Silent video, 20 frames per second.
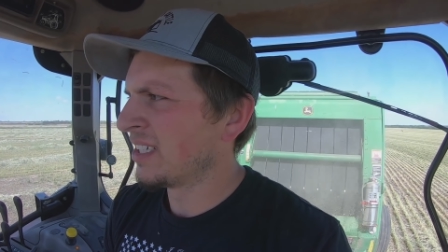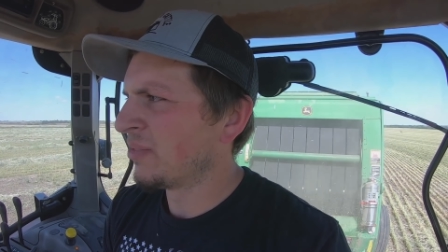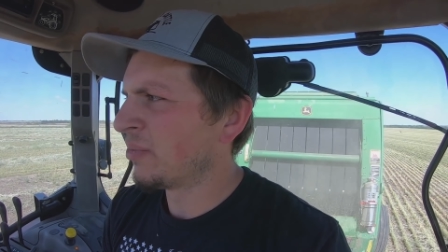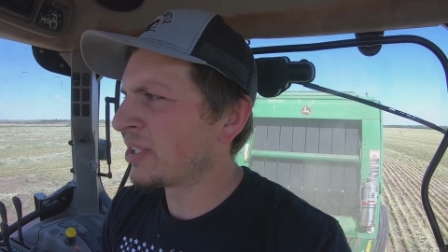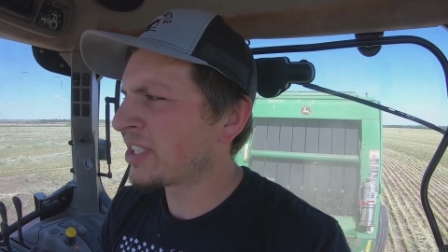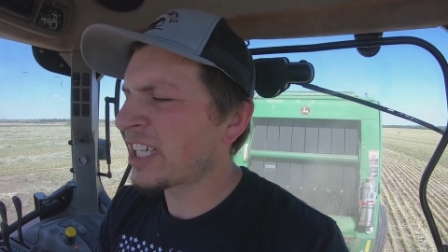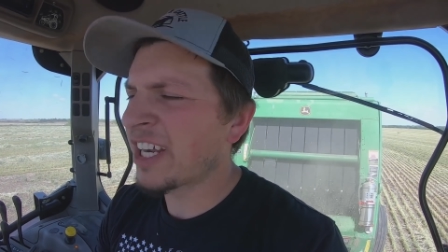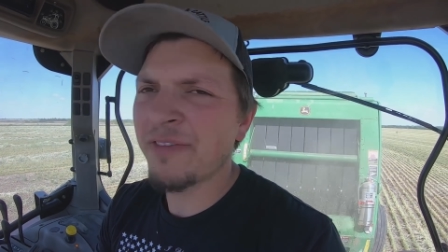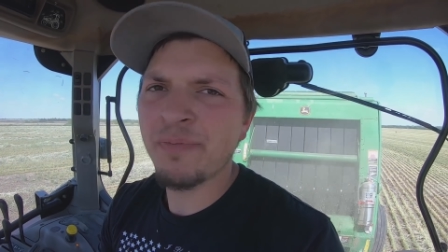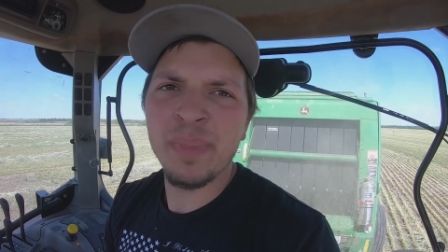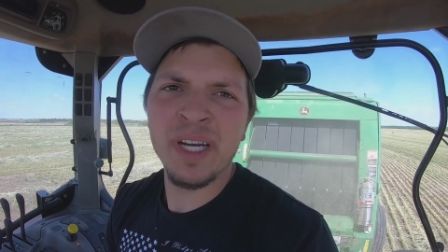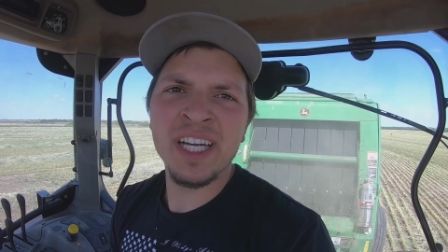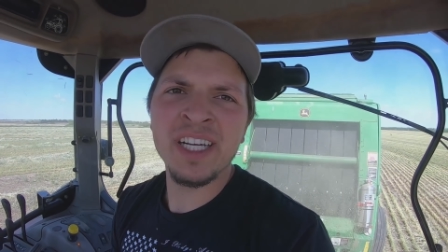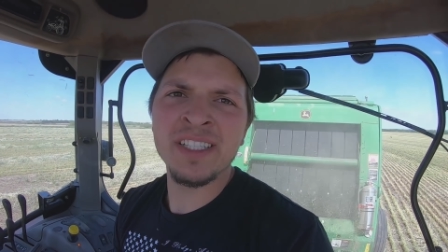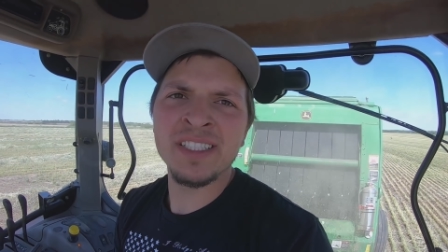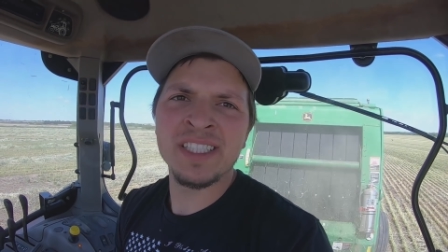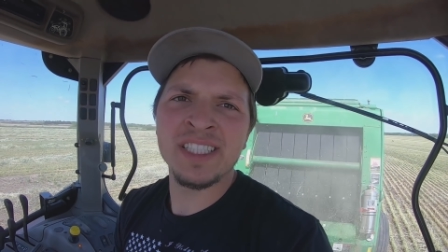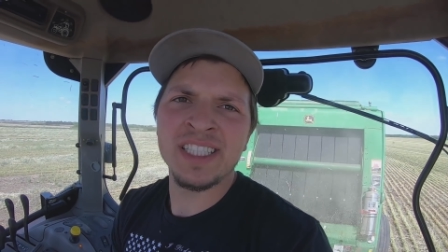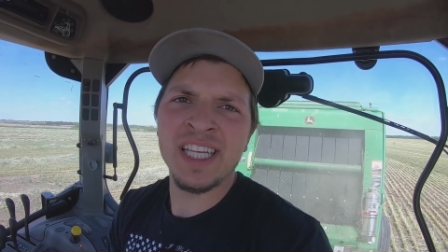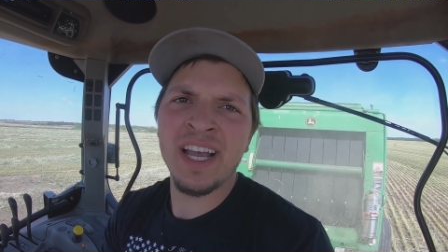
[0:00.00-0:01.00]
which I've
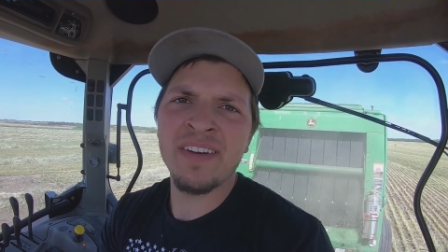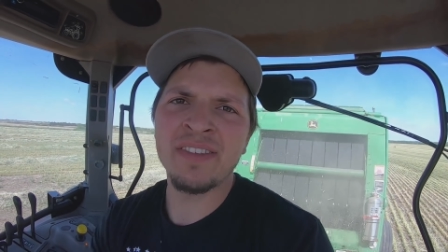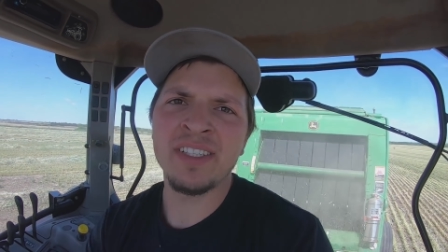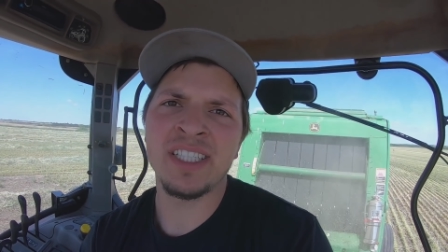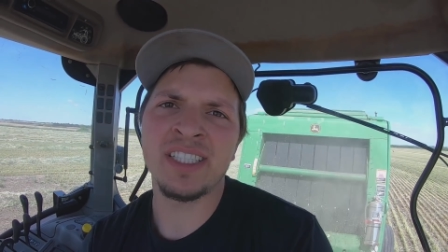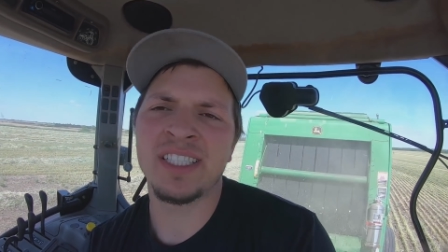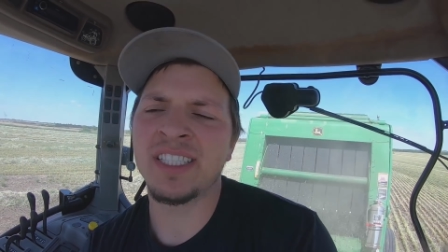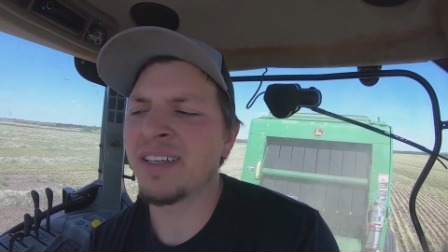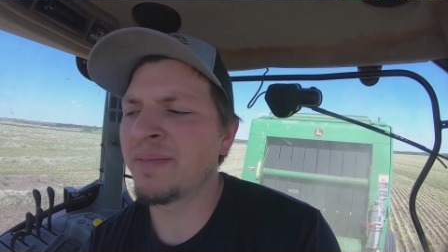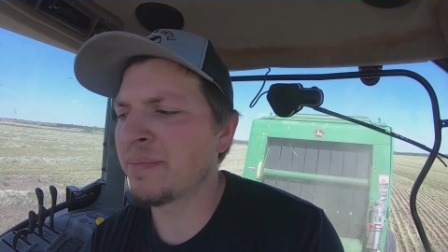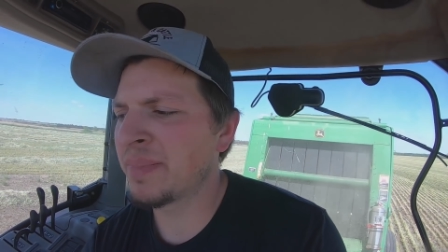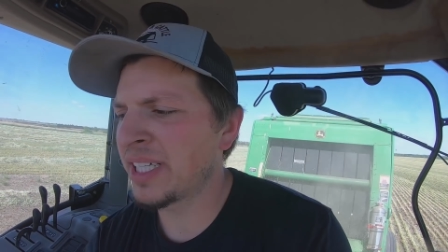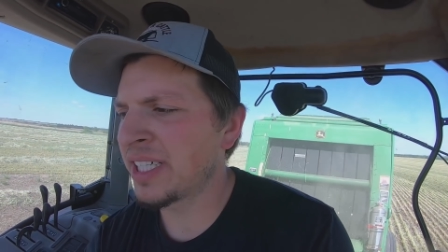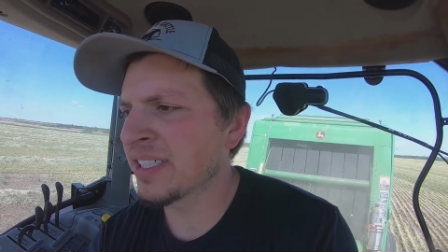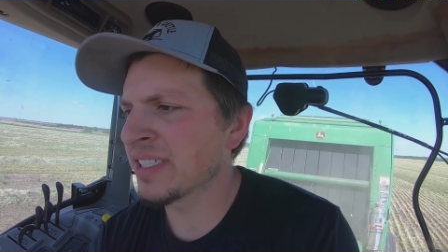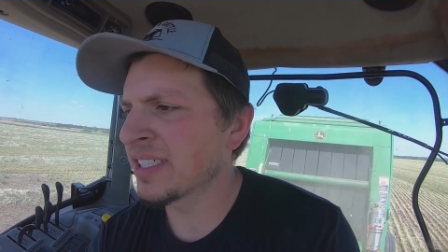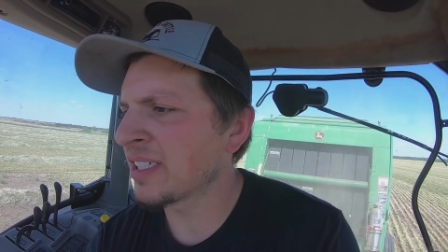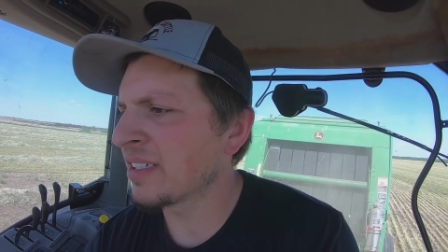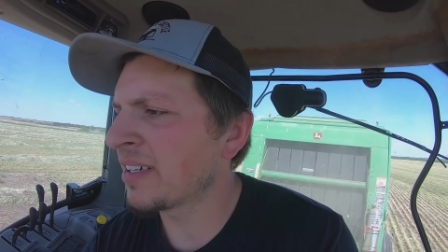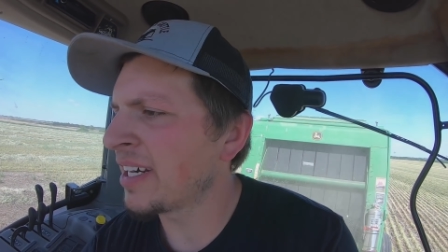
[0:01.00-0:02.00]
baled 70 some
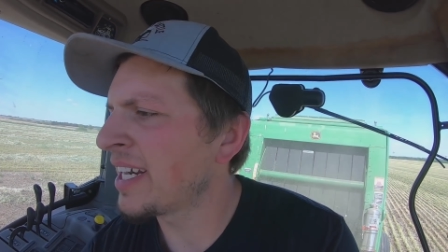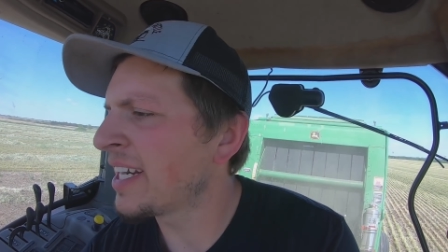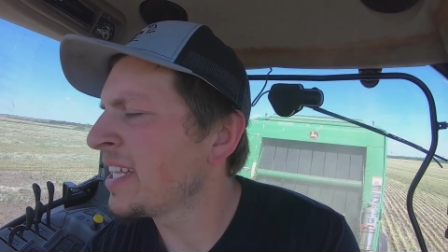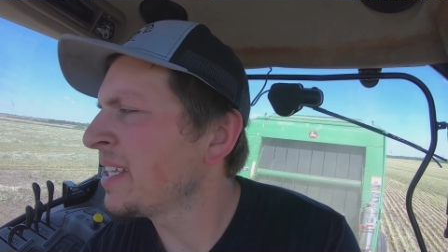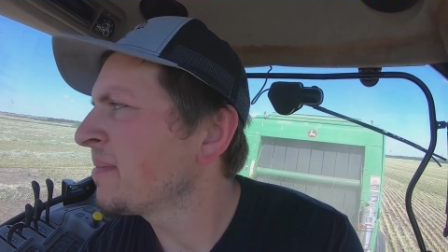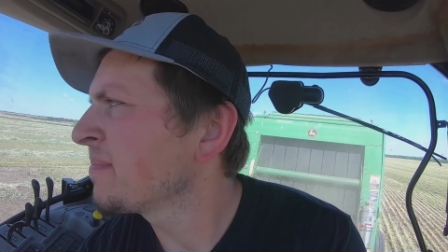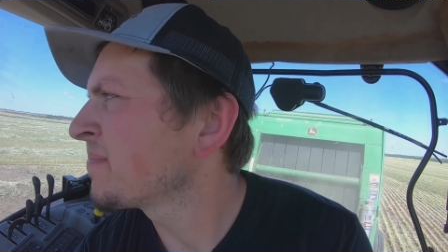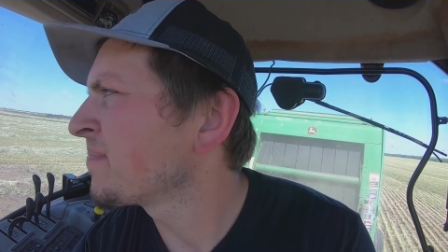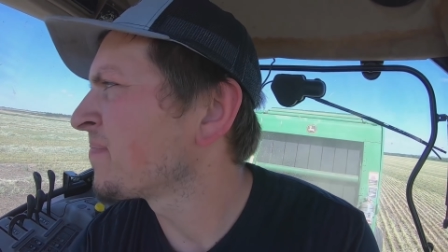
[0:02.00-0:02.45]
bales already.